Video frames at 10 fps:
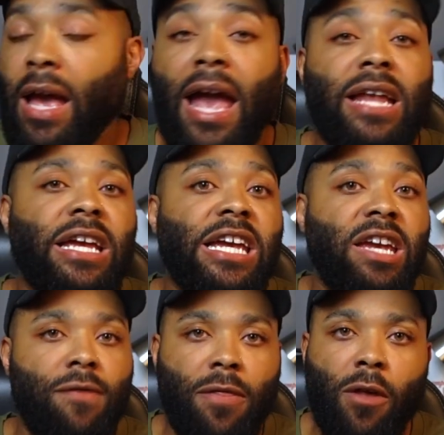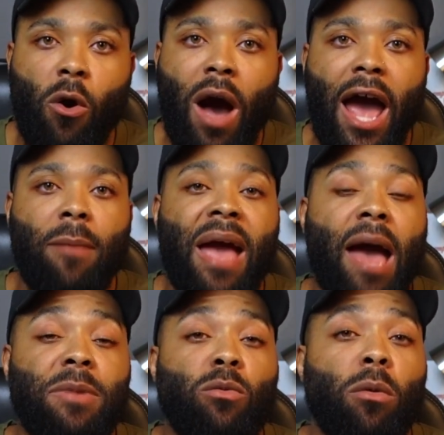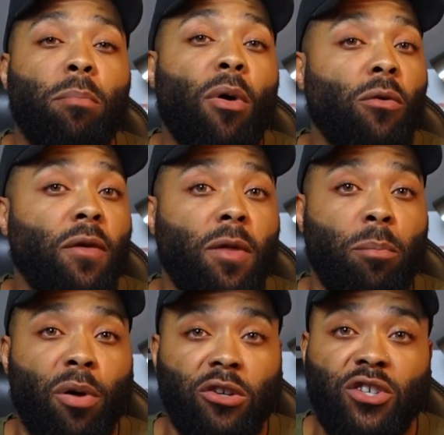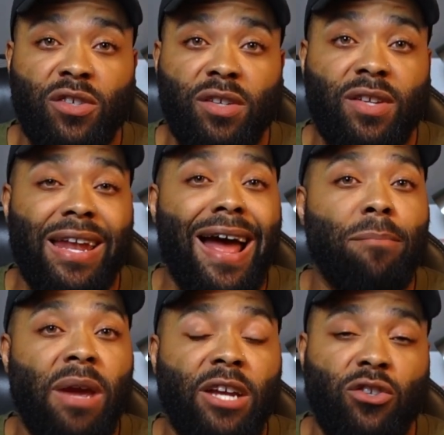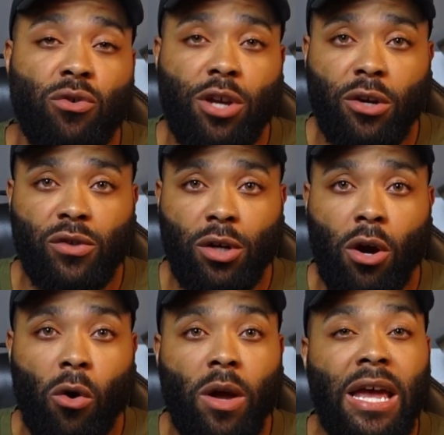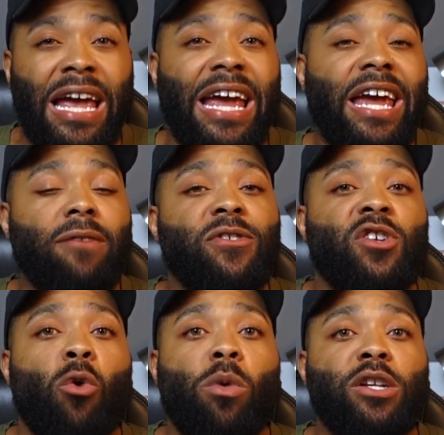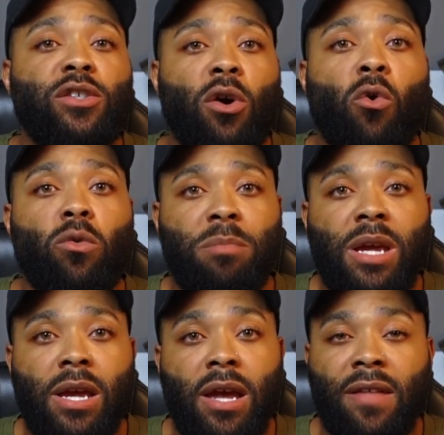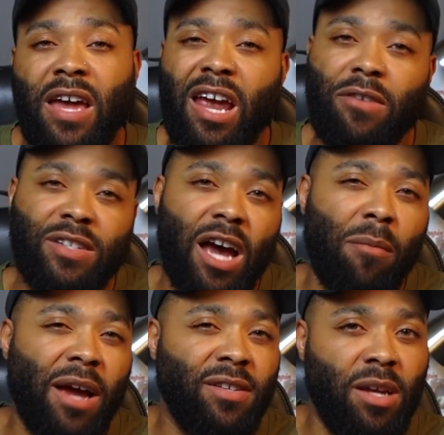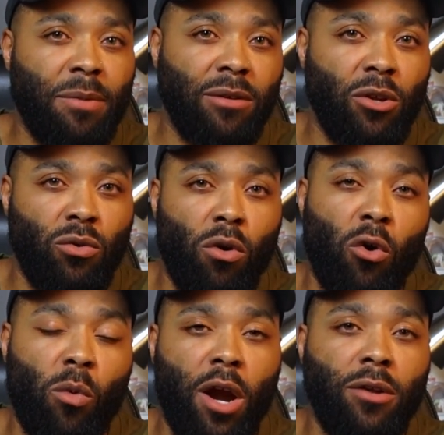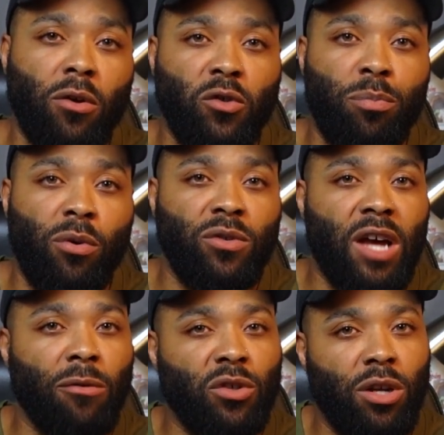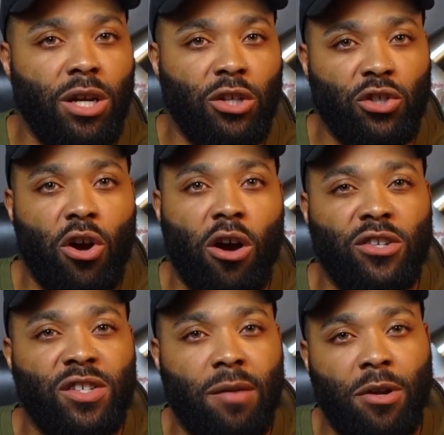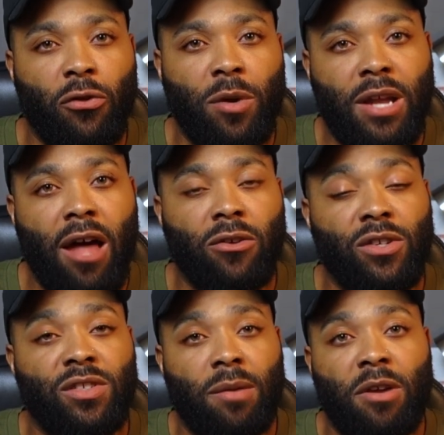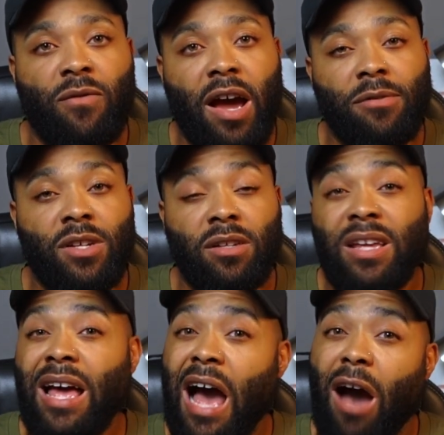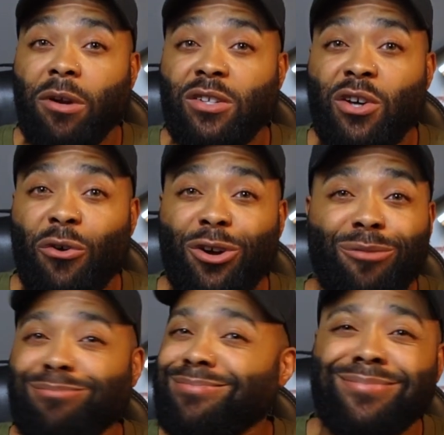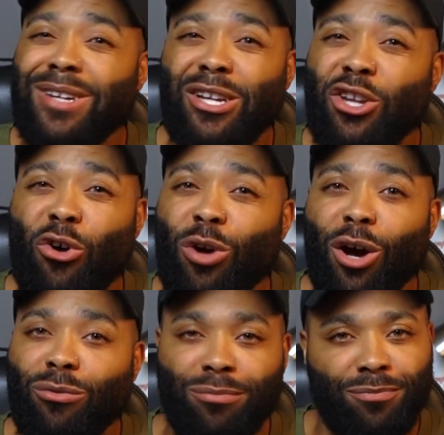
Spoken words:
And even though I am happy with both of the purchases that I made 2 years ago, if someone told me that every time I stepped out the door wearing those boots, I was going to get charged $73.75, I would have told them no go.